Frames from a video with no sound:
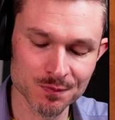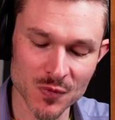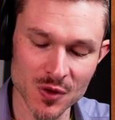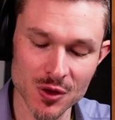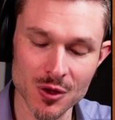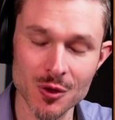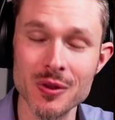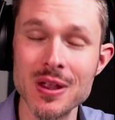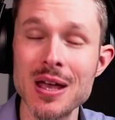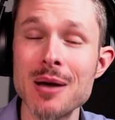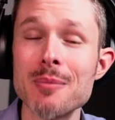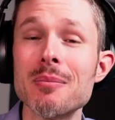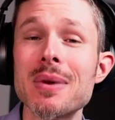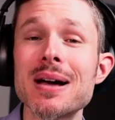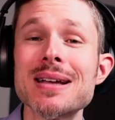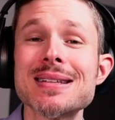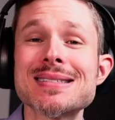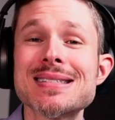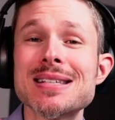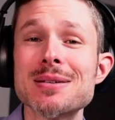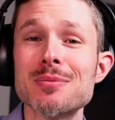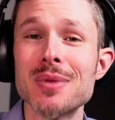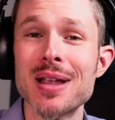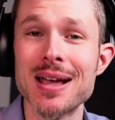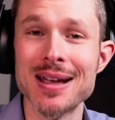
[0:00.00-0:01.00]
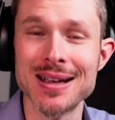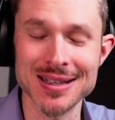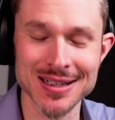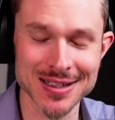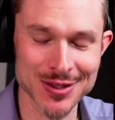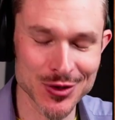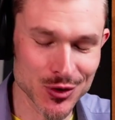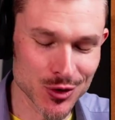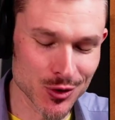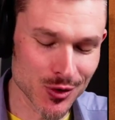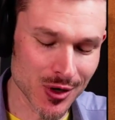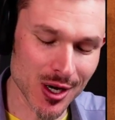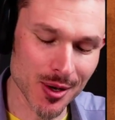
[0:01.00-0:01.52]
Though that might seem like an
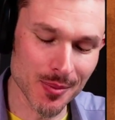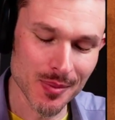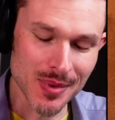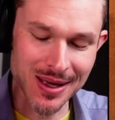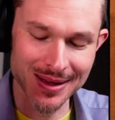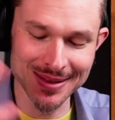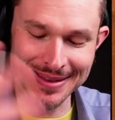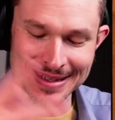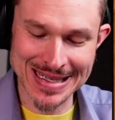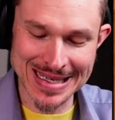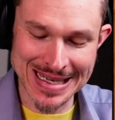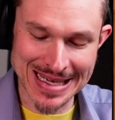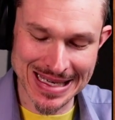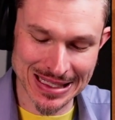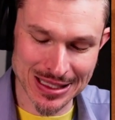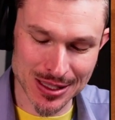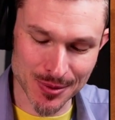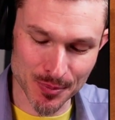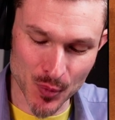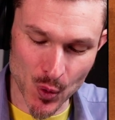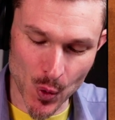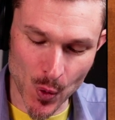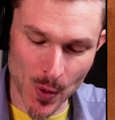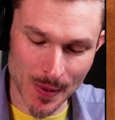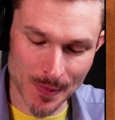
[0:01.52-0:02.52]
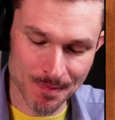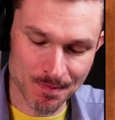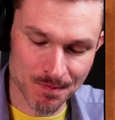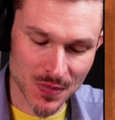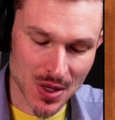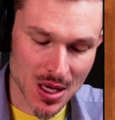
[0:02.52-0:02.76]
extreme, I think you get the point.